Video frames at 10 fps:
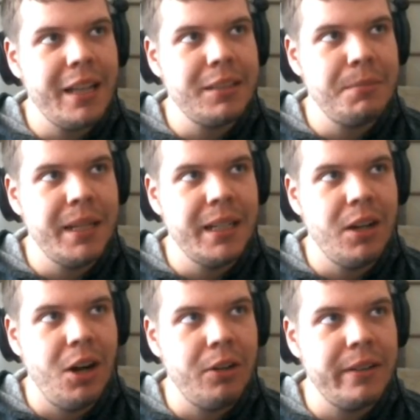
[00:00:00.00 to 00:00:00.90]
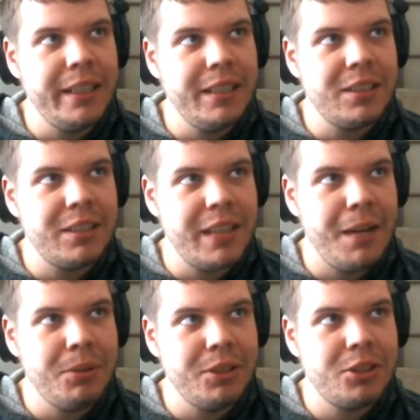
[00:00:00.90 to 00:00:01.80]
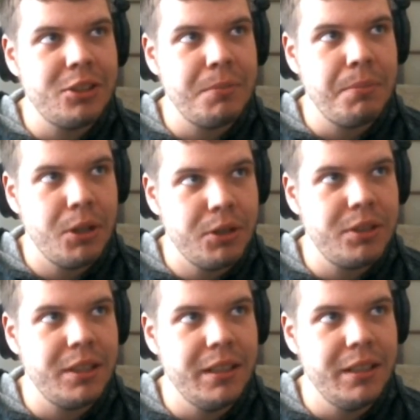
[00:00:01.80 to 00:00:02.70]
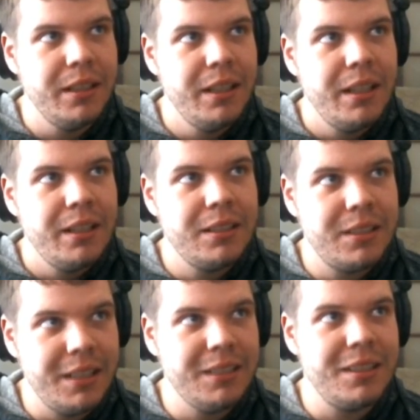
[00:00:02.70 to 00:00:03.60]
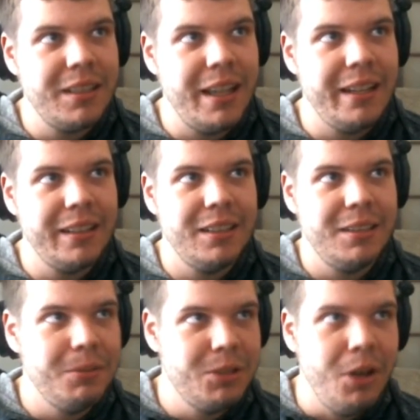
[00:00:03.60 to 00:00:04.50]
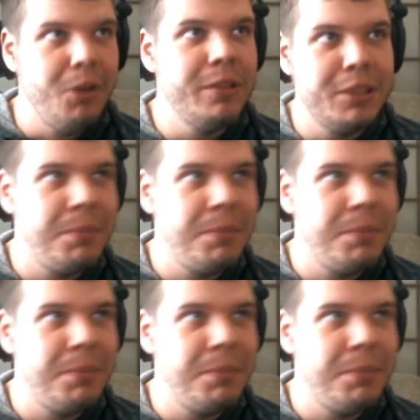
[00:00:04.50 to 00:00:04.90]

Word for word: has been an already established person since then, because it was Owens,